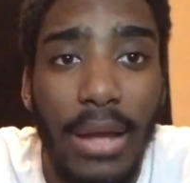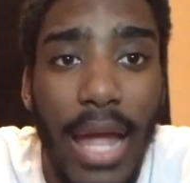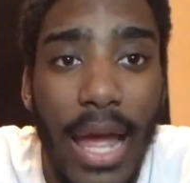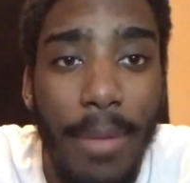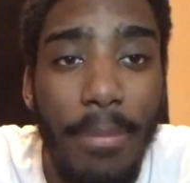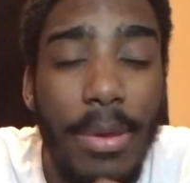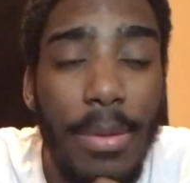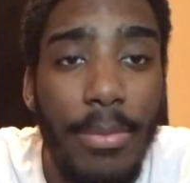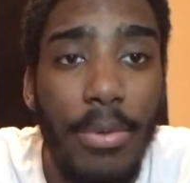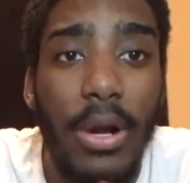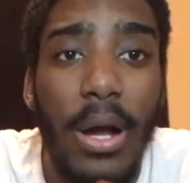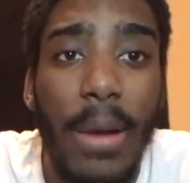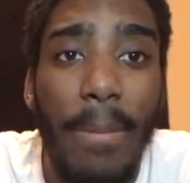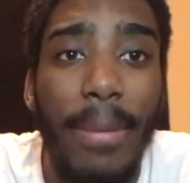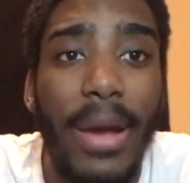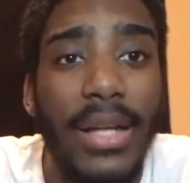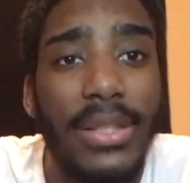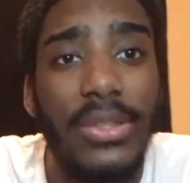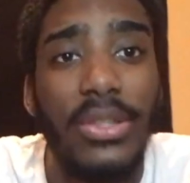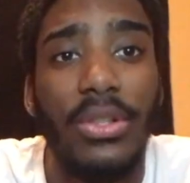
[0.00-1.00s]
have people come
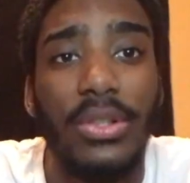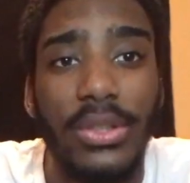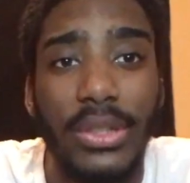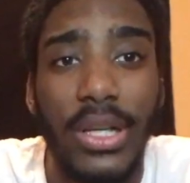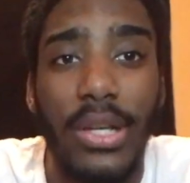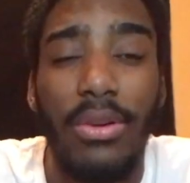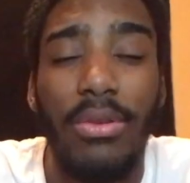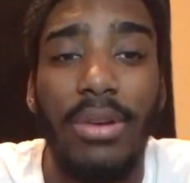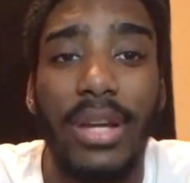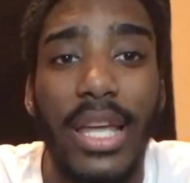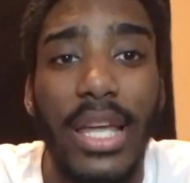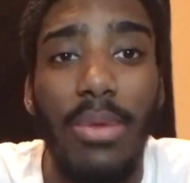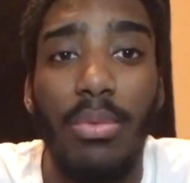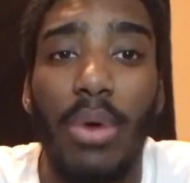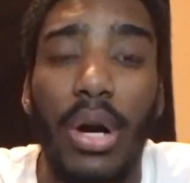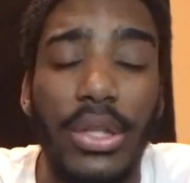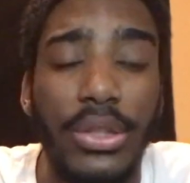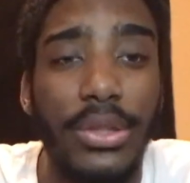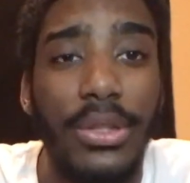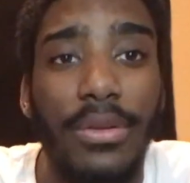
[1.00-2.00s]
back to your channel and keep
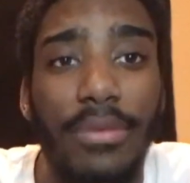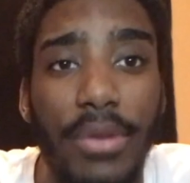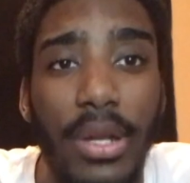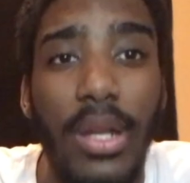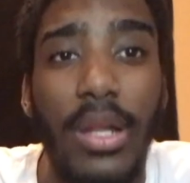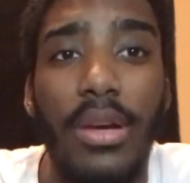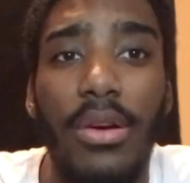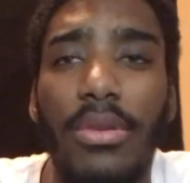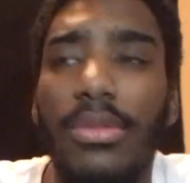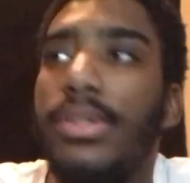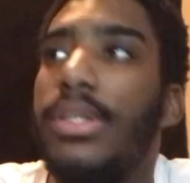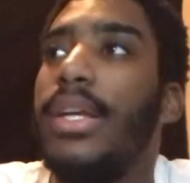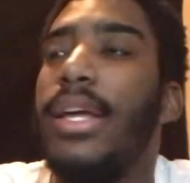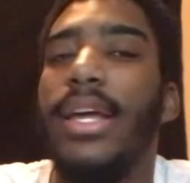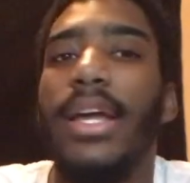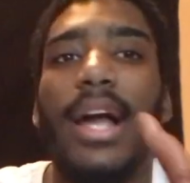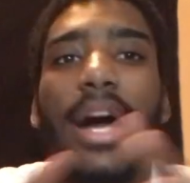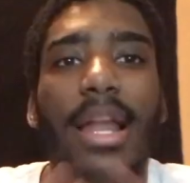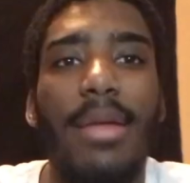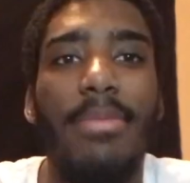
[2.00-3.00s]
watching your videos,
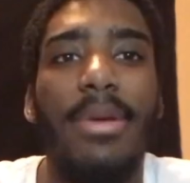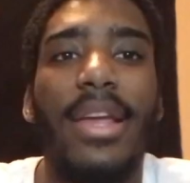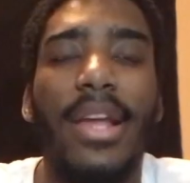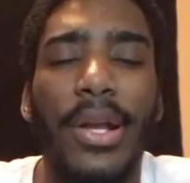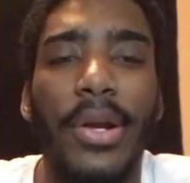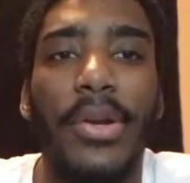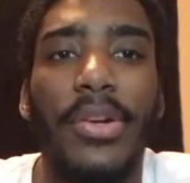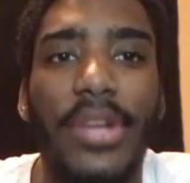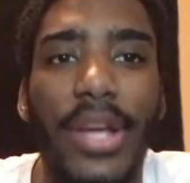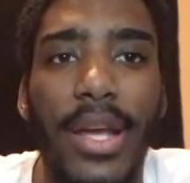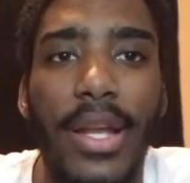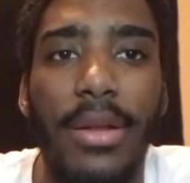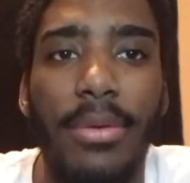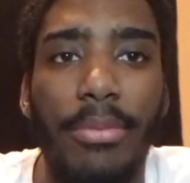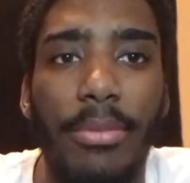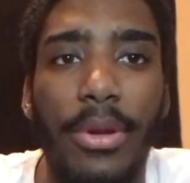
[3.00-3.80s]
it gotta be entertaining.